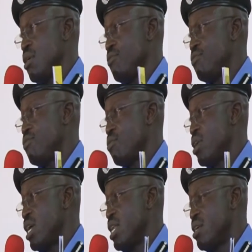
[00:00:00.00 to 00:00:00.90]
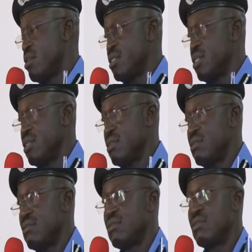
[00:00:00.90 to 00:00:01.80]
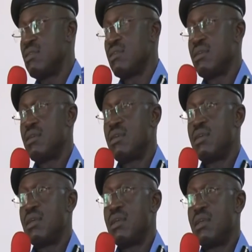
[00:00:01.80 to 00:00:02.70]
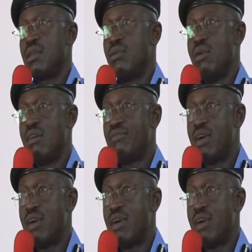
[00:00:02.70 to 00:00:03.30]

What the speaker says: If for any reason you are